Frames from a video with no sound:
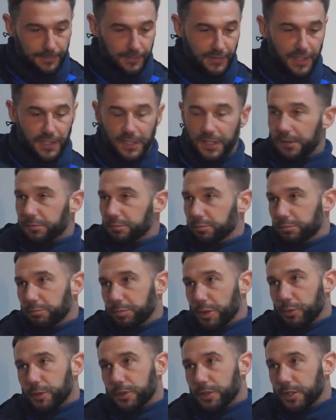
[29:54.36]
Terry,
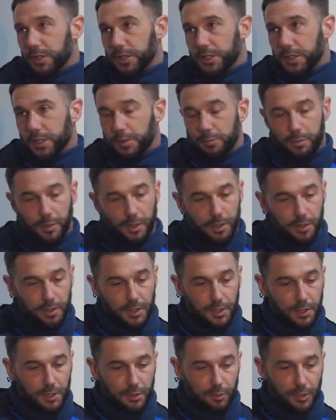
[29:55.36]
brilliant career,
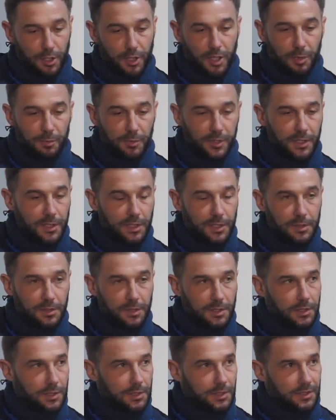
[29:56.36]
but when it come to
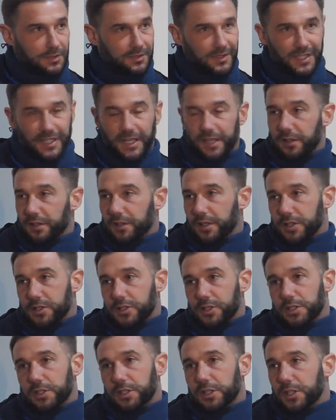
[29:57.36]

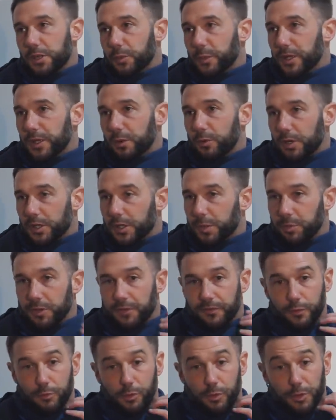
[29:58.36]
togetherness and, and the way they wanted to
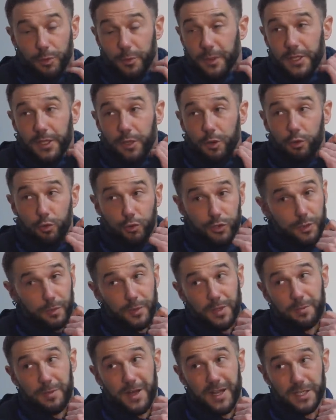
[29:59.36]
play football, the way they coached, the
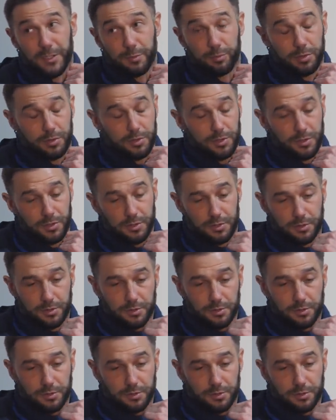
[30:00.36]
way they managed players,